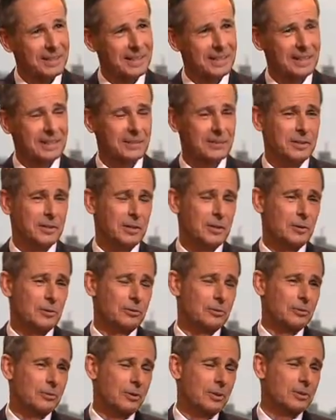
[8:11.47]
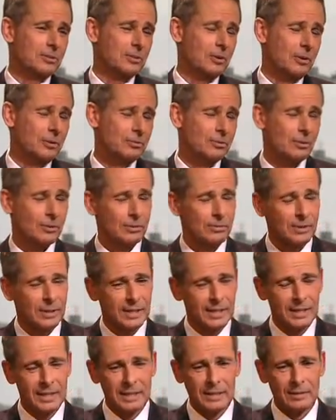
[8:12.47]
You know, you hear stories also of
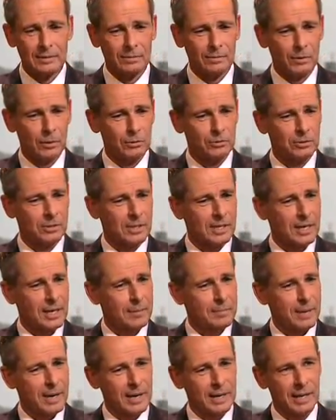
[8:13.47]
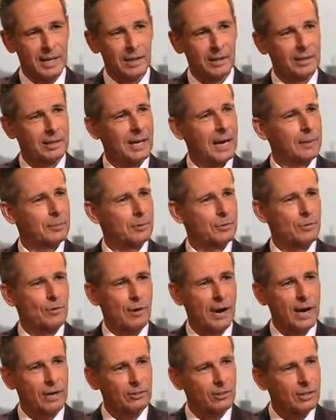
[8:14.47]
folks in combat, a helicopter
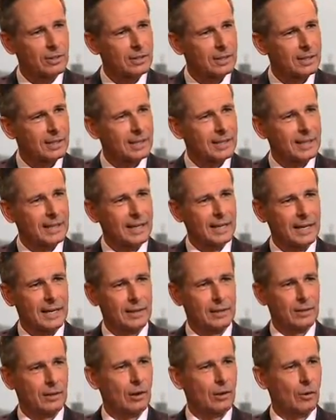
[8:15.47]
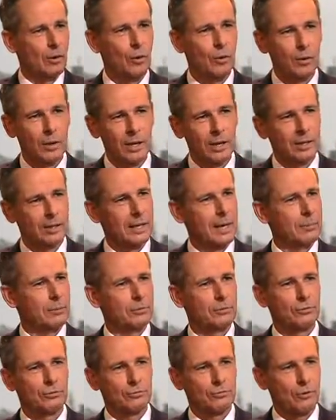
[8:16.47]
crashing, and the whole helicopter
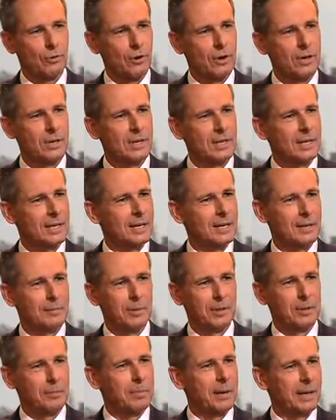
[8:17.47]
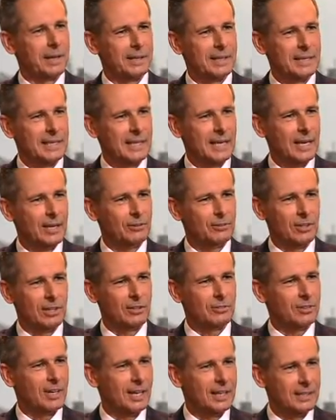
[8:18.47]
is destroyed, but the Pelican case and
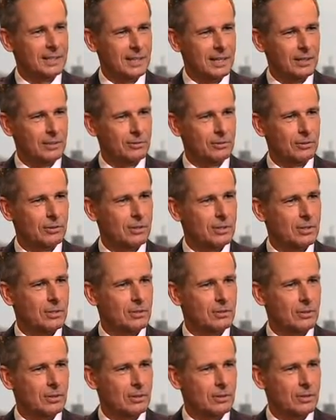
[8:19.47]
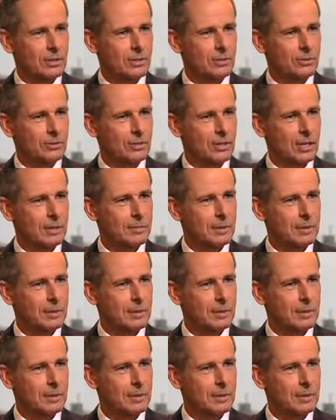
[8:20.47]
its contents are in good shape.